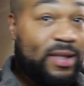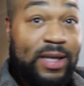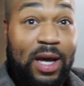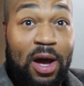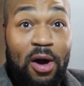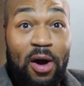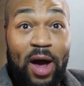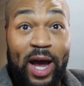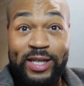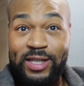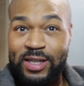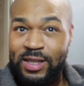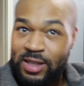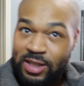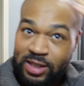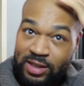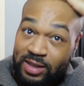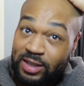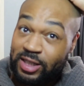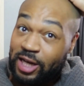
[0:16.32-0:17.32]
So I
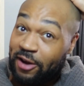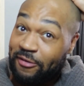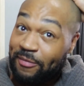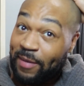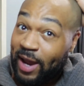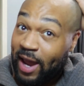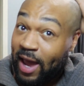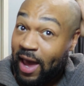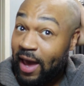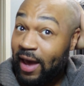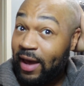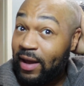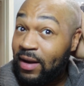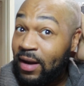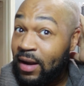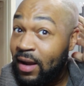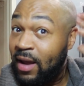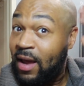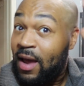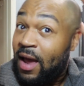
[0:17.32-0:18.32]
just shaved my
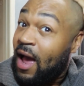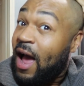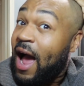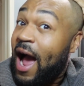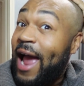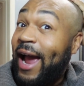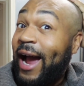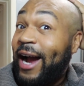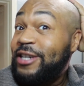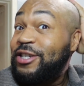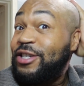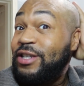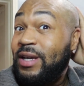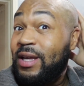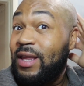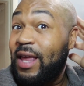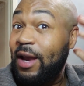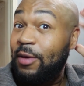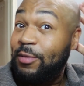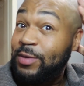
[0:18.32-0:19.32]
head. I actually
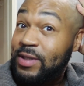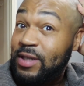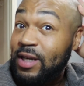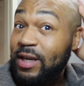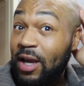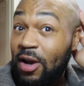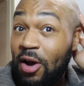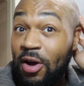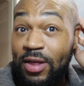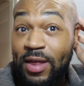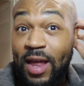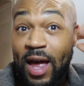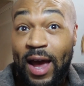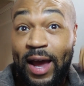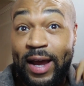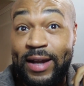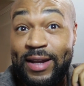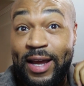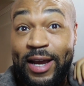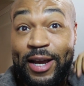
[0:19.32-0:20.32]
like was looking
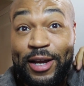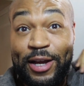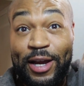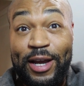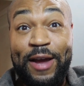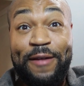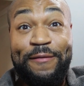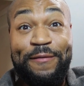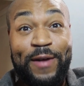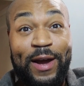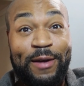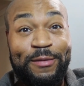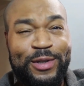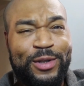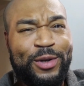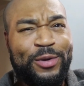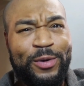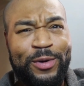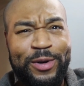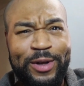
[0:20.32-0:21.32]
online, like if I was
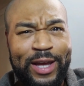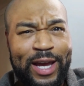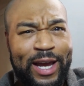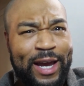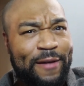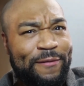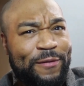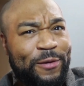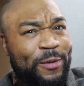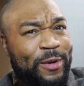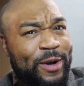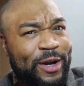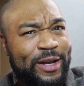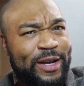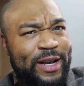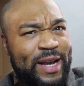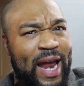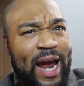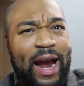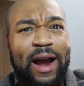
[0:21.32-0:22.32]
Googling if you could
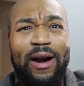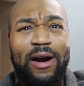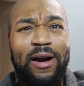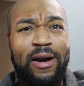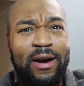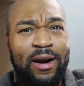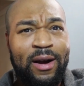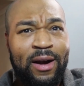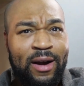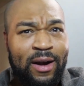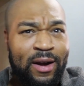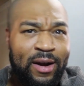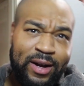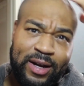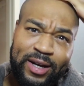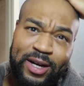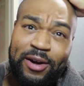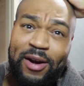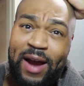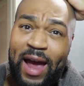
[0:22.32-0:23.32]
nair
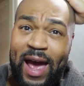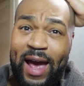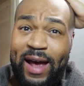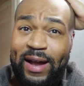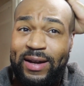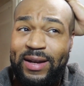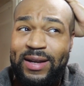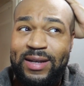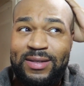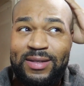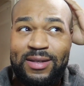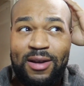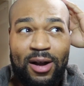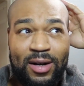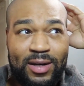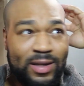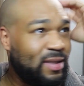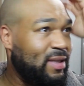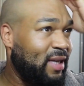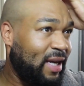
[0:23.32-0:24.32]
your head, because
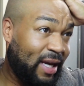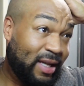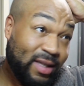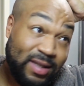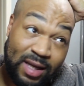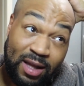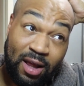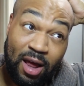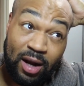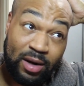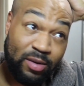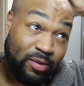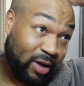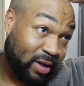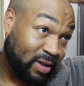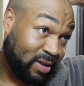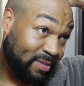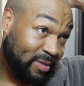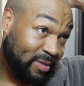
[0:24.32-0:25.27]
honestly, it's a lot of work